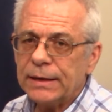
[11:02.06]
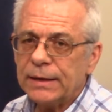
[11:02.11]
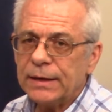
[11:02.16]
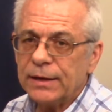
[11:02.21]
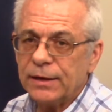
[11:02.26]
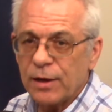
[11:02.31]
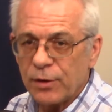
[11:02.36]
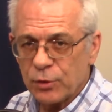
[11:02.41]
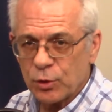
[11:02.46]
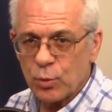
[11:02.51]

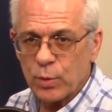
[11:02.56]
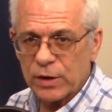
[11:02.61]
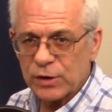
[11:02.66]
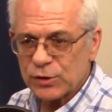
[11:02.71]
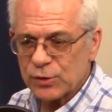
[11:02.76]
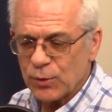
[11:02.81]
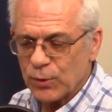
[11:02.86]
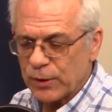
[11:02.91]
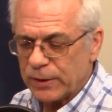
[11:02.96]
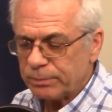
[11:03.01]
another quick
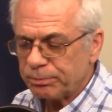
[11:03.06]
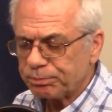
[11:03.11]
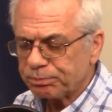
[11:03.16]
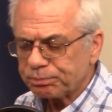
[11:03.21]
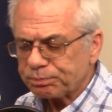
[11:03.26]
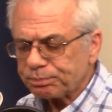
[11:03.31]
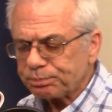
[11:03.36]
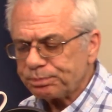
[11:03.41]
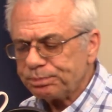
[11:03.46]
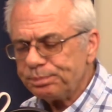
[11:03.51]
story.
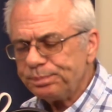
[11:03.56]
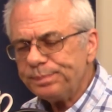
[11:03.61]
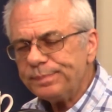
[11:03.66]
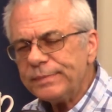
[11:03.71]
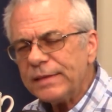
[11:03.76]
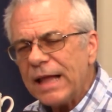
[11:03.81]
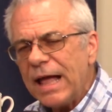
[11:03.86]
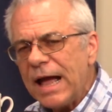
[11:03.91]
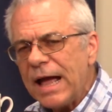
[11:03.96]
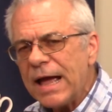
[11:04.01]

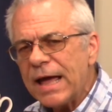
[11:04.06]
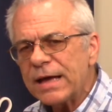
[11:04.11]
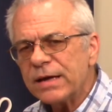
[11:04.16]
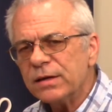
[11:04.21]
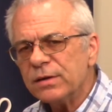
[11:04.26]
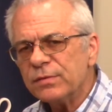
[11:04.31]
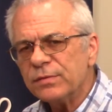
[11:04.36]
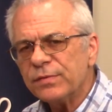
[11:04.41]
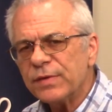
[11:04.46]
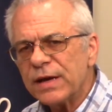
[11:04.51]
I had
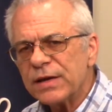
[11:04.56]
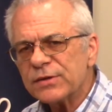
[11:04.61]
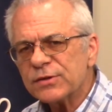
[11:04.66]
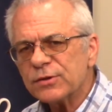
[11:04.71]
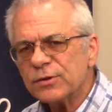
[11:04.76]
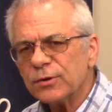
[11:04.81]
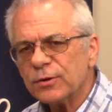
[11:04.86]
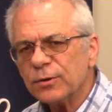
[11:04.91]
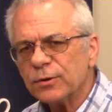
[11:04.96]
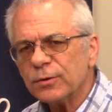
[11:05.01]
an
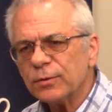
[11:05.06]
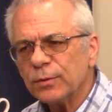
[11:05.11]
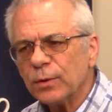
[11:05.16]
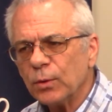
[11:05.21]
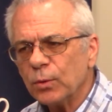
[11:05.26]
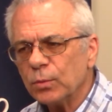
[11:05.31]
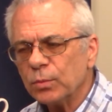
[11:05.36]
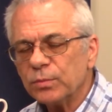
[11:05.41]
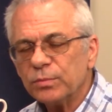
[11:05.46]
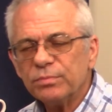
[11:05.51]

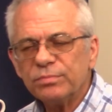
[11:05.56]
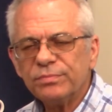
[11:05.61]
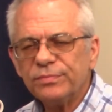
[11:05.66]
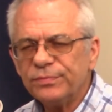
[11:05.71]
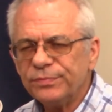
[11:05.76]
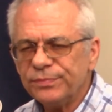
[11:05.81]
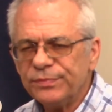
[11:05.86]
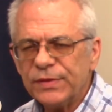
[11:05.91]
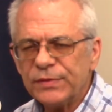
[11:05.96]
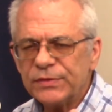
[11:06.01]
investor,
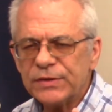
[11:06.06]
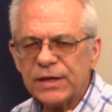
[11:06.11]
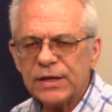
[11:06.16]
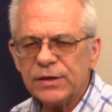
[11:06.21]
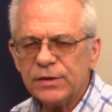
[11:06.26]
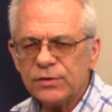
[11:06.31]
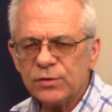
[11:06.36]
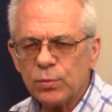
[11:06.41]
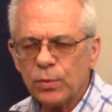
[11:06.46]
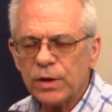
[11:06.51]

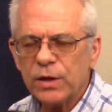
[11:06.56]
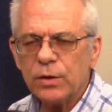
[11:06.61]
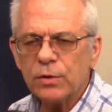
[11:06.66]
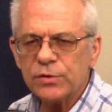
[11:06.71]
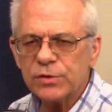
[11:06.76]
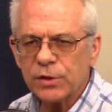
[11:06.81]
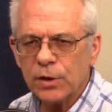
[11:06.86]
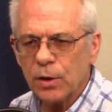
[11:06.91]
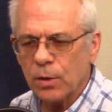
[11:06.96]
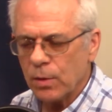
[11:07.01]
15, 20
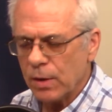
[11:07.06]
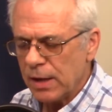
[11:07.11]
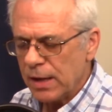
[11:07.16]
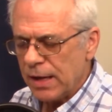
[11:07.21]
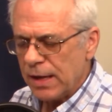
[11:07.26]
years ago.